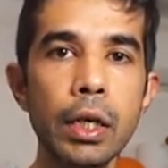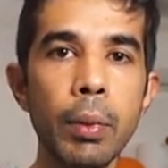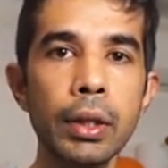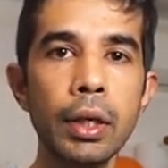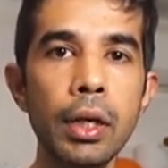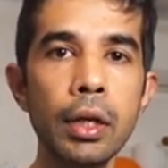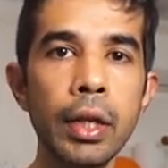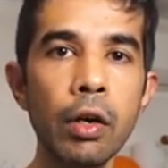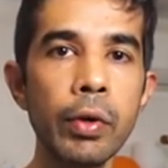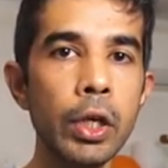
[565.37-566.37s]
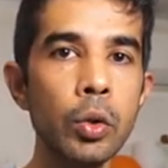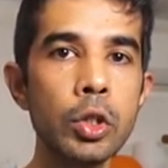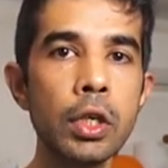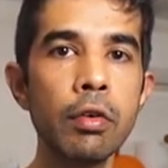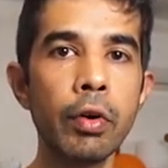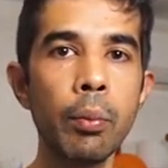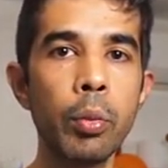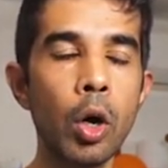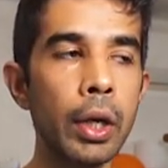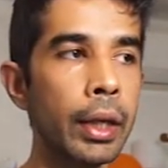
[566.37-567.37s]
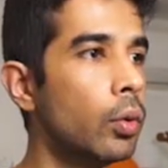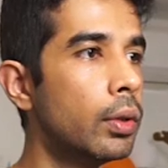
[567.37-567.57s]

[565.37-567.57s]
method that we used from Polly,